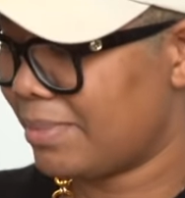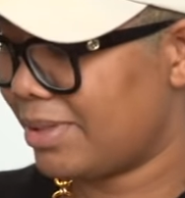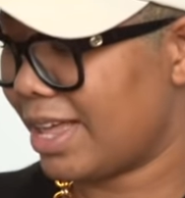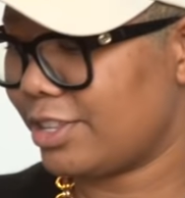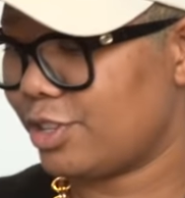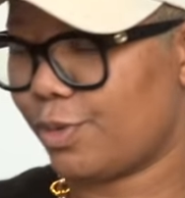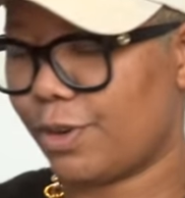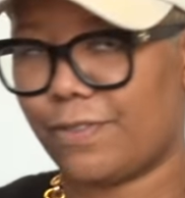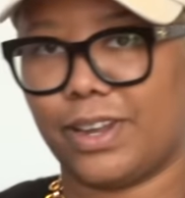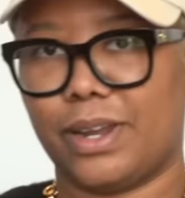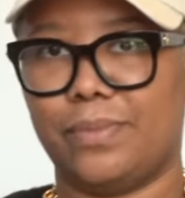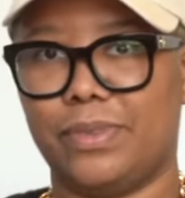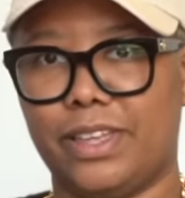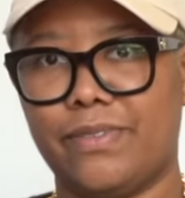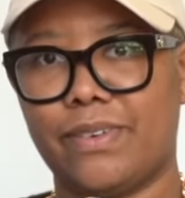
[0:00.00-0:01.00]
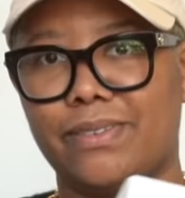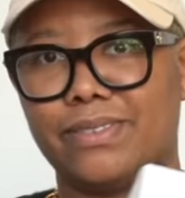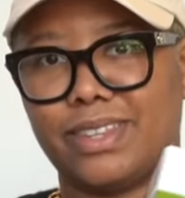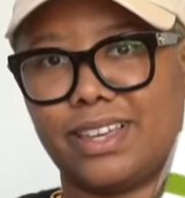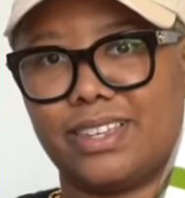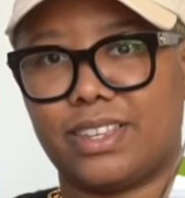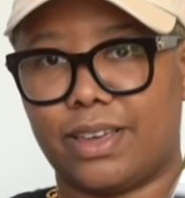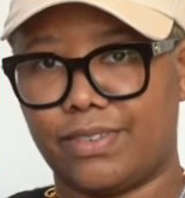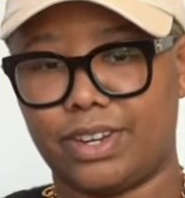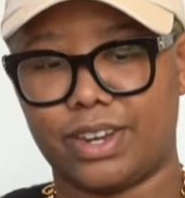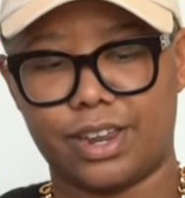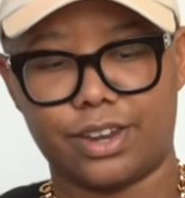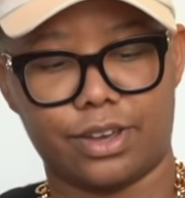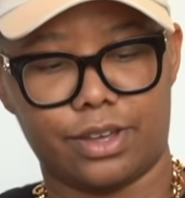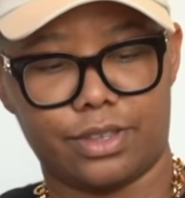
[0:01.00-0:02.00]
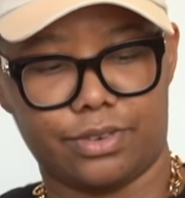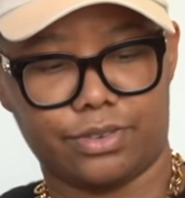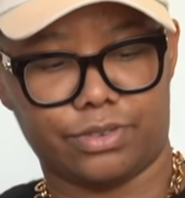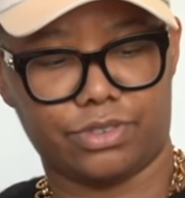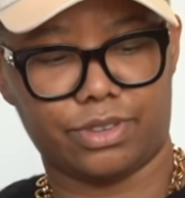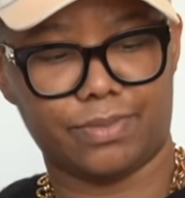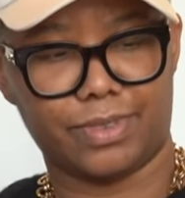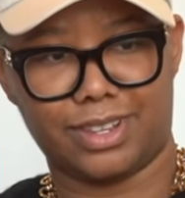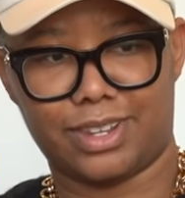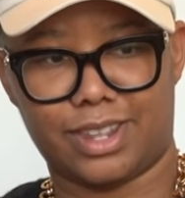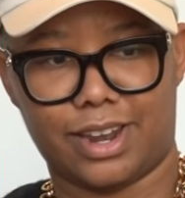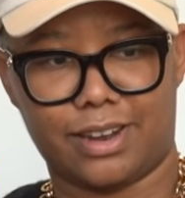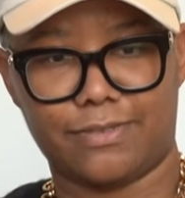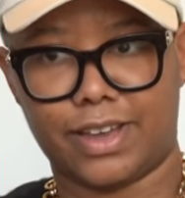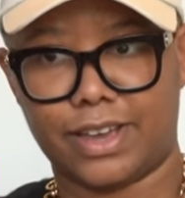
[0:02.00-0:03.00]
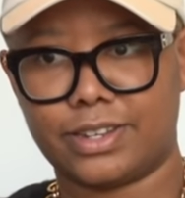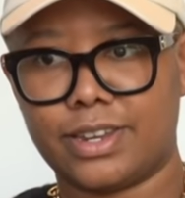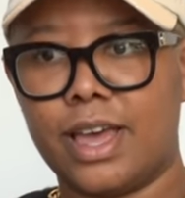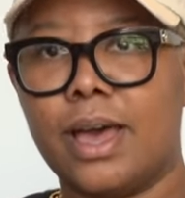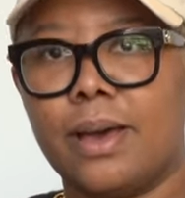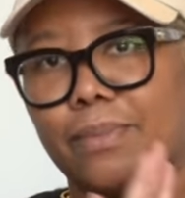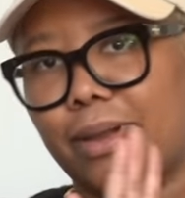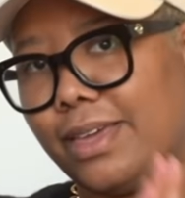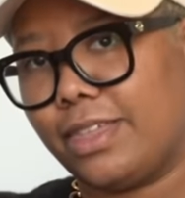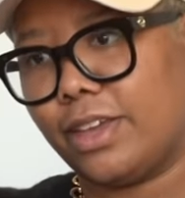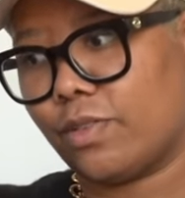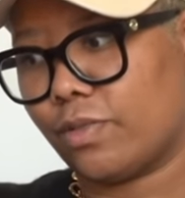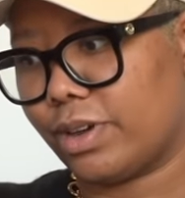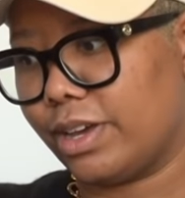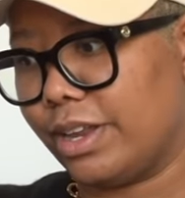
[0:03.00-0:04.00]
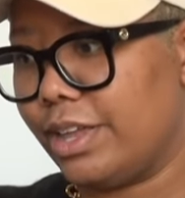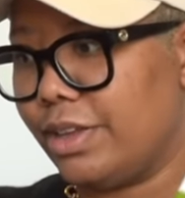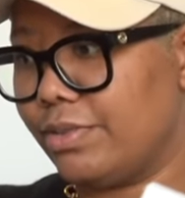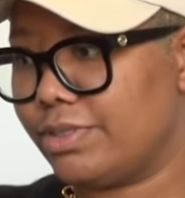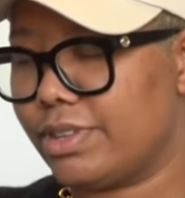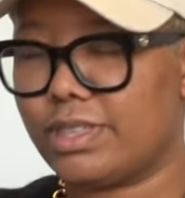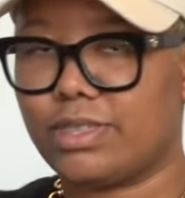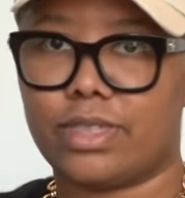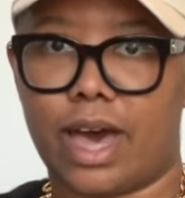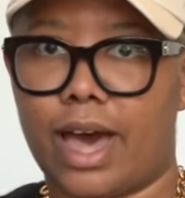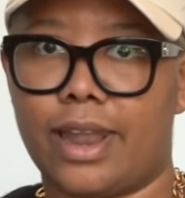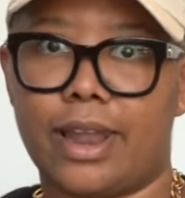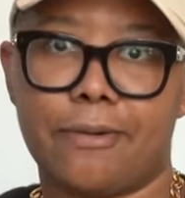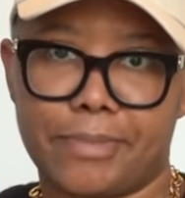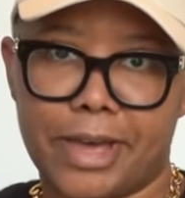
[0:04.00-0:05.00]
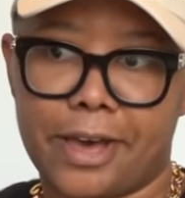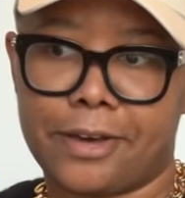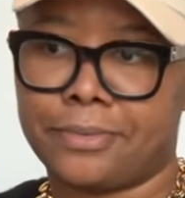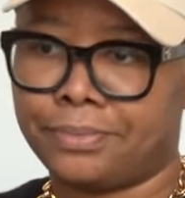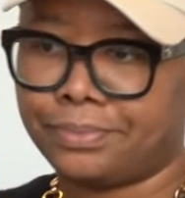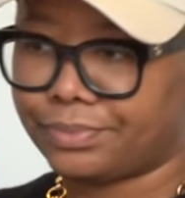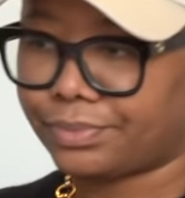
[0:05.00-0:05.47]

But that's super fun. I believe it was like $79 or something mm-hmm. to that mm-hmm. effect. But I think we're gonna use it that amount.